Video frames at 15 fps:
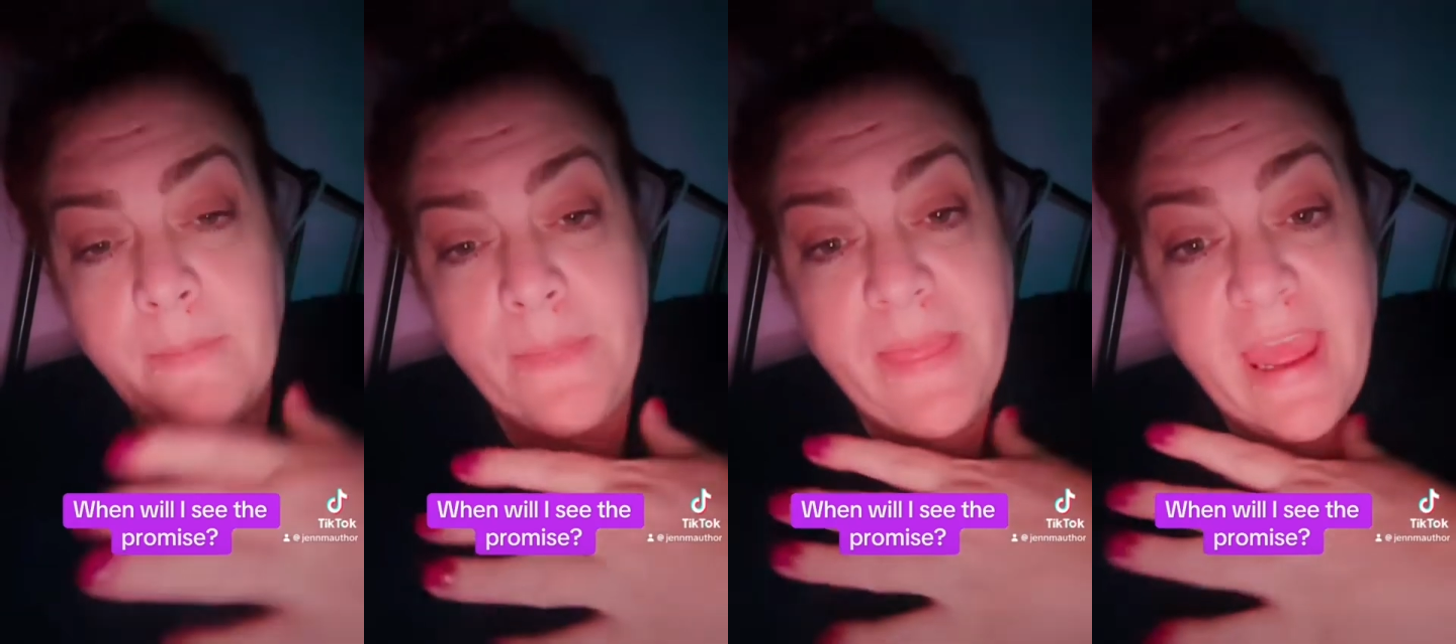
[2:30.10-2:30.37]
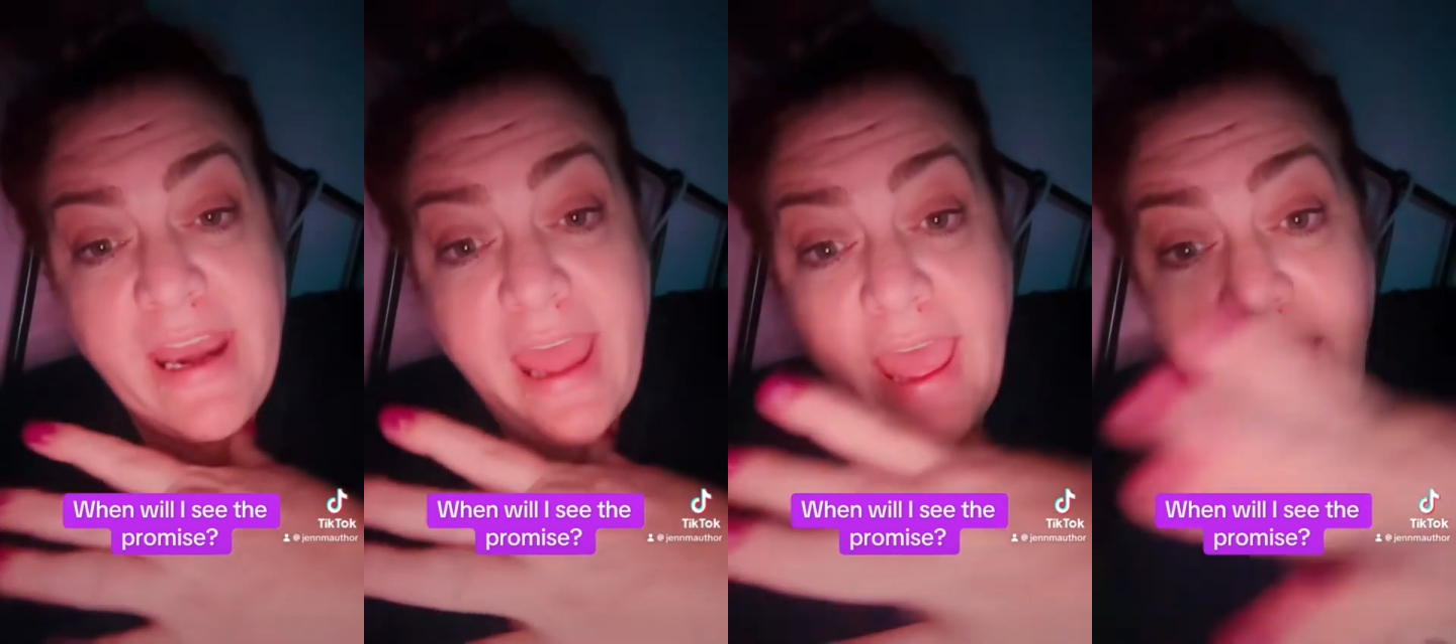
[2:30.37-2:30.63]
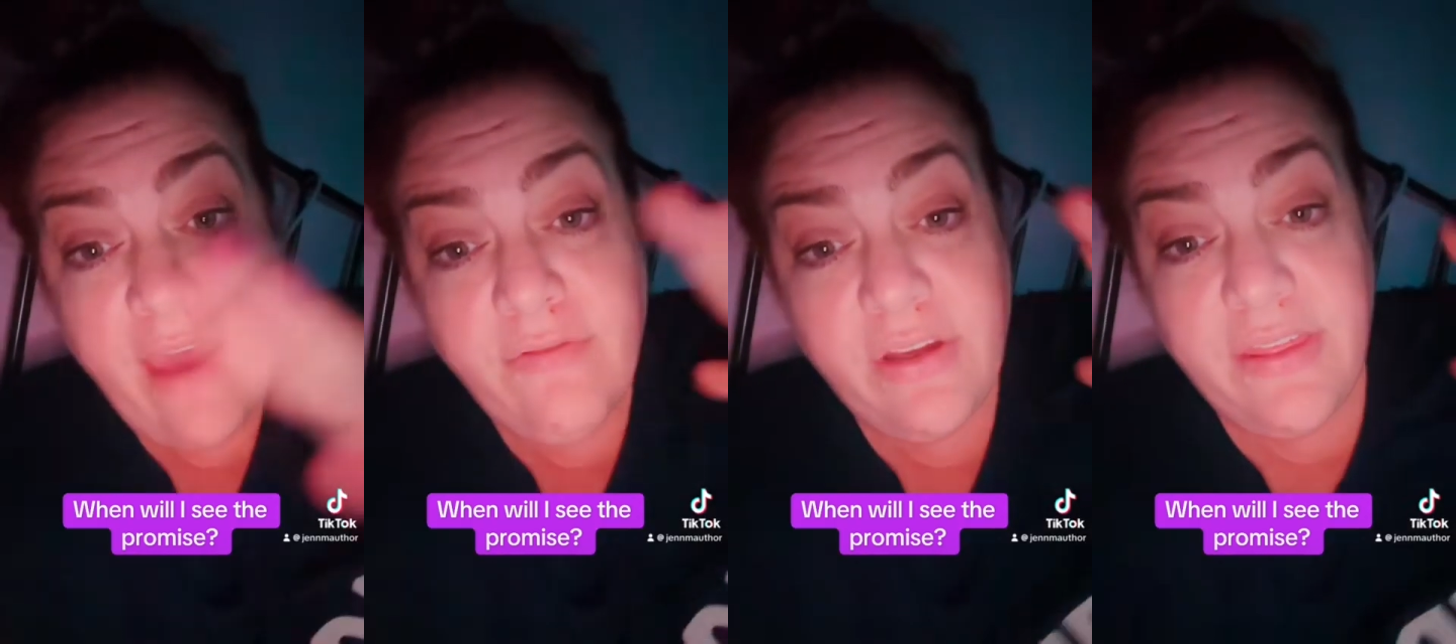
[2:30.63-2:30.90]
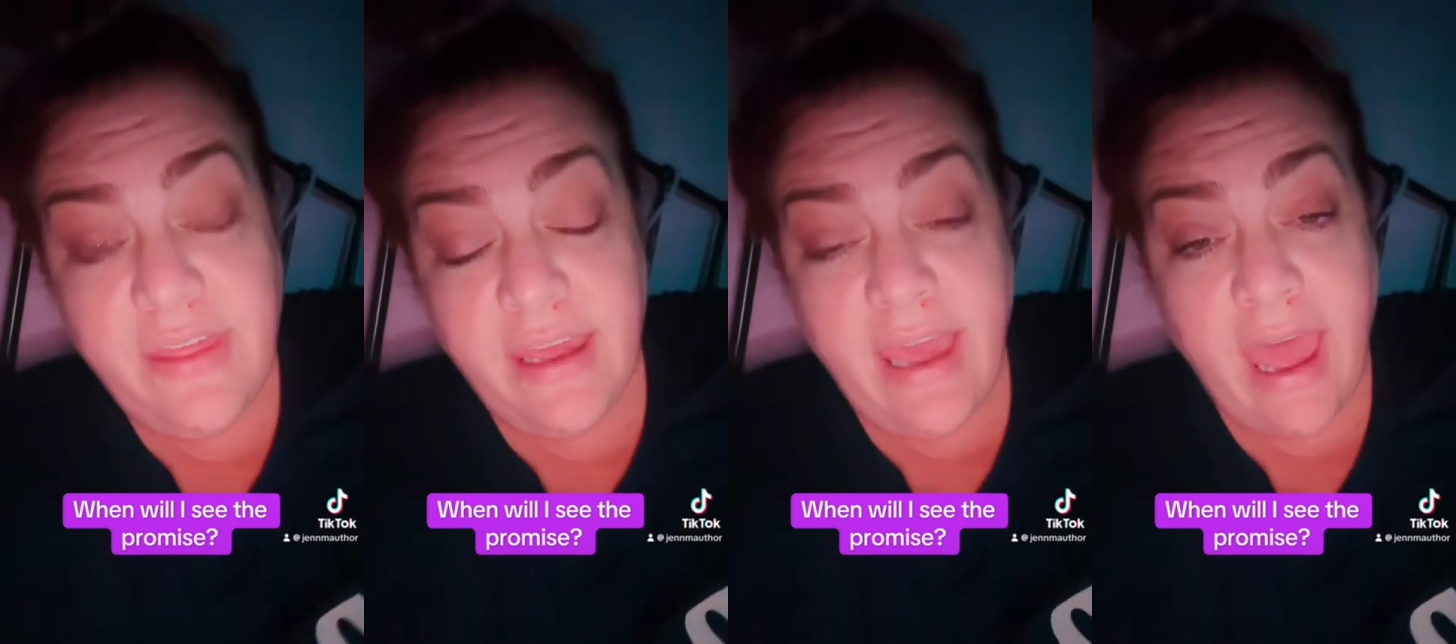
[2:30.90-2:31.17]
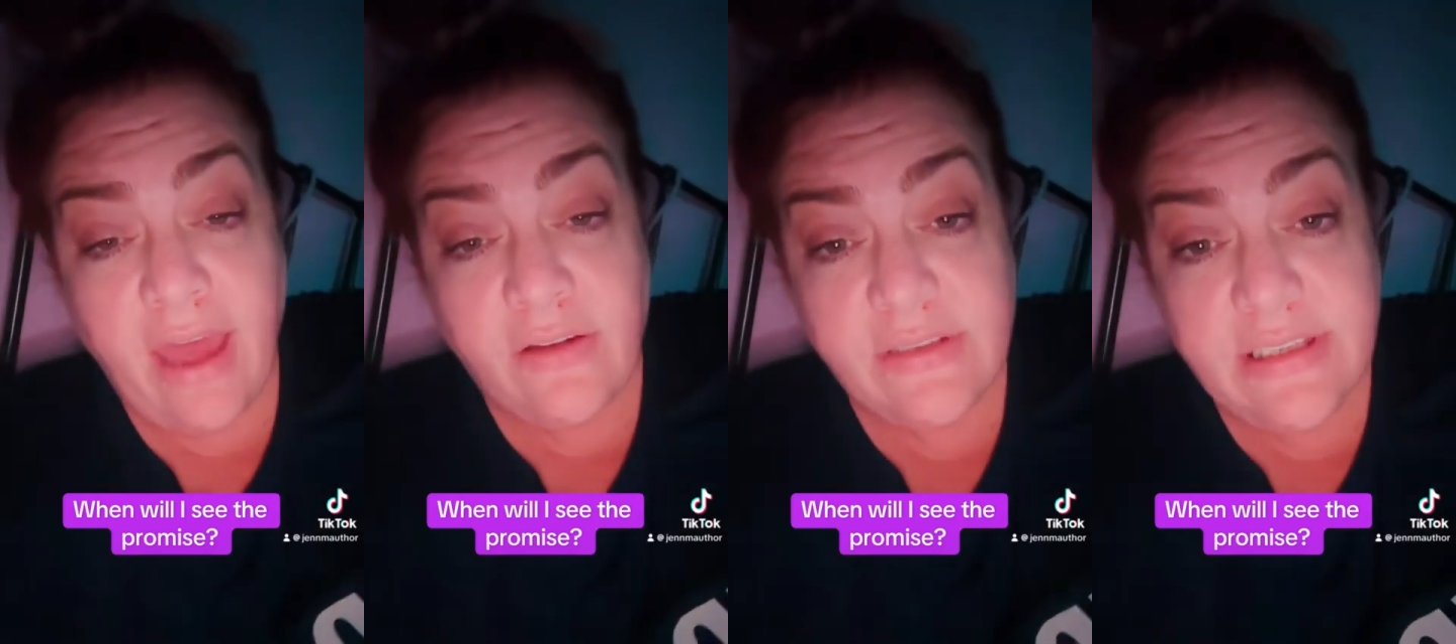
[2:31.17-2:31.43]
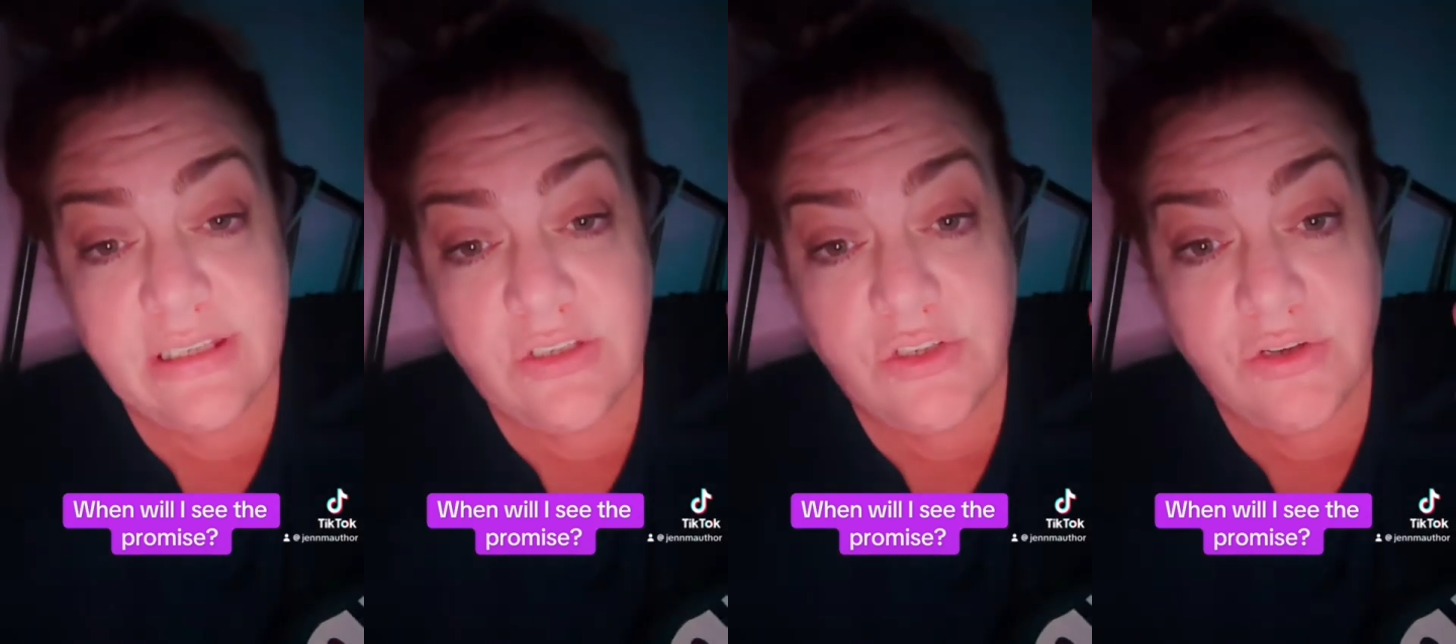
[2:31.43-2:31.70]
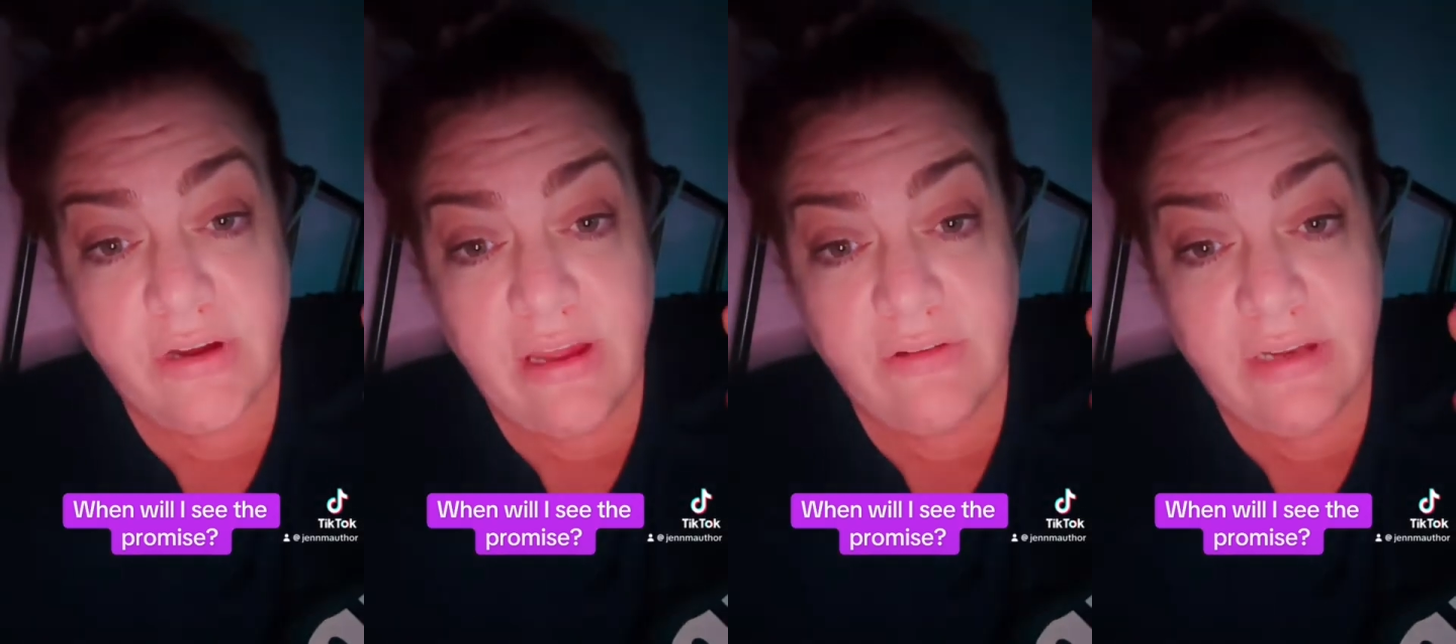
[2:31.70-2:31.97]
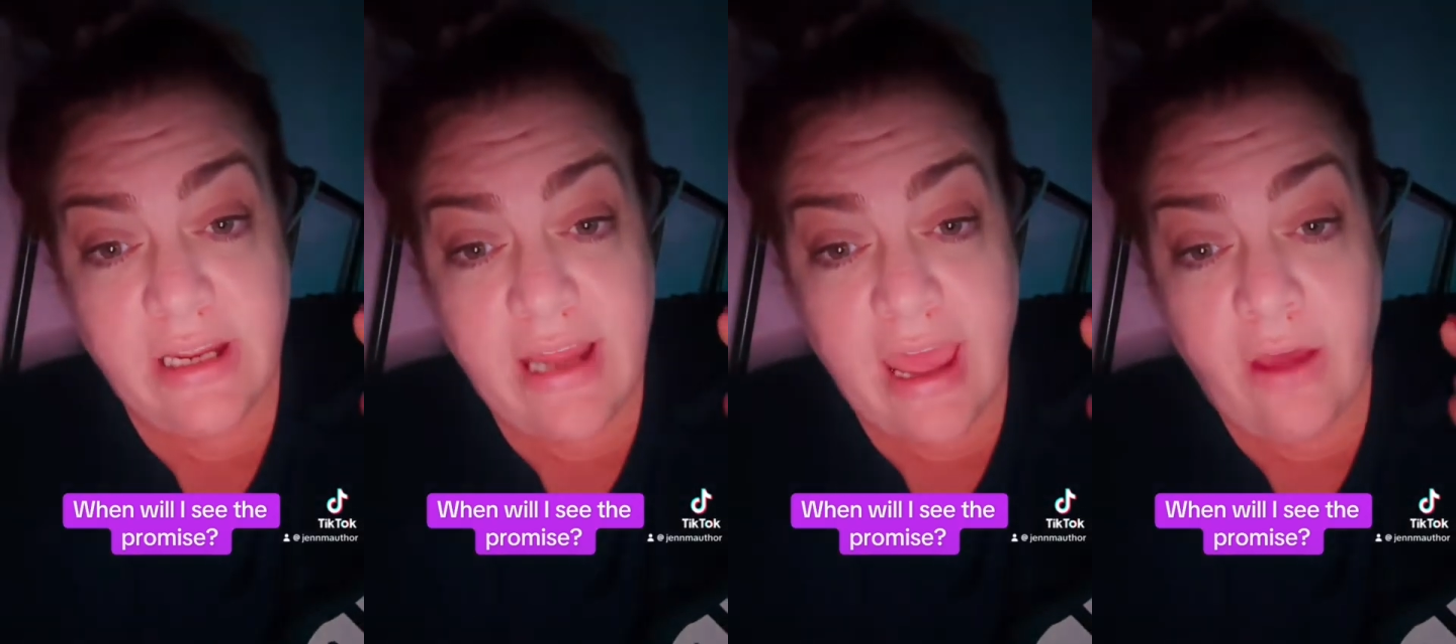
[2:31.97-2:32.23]
and everything else is
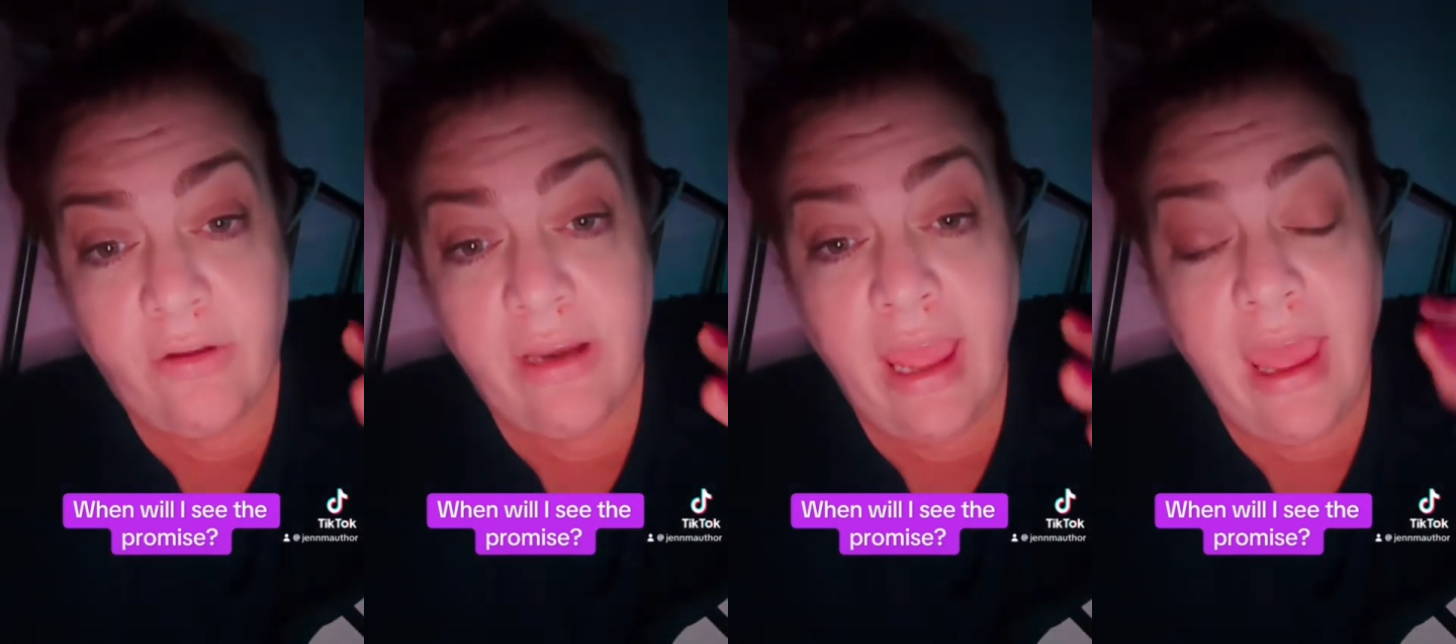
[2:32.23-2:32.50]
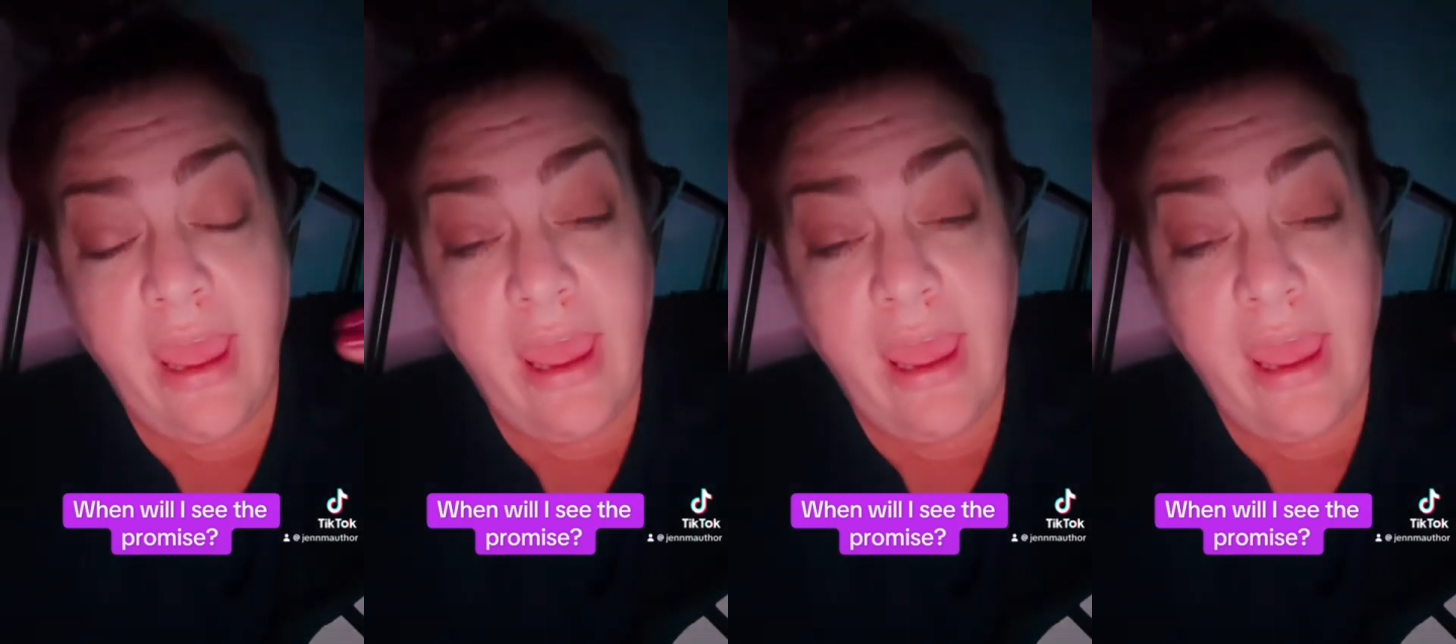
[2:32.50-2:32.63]
drowned out.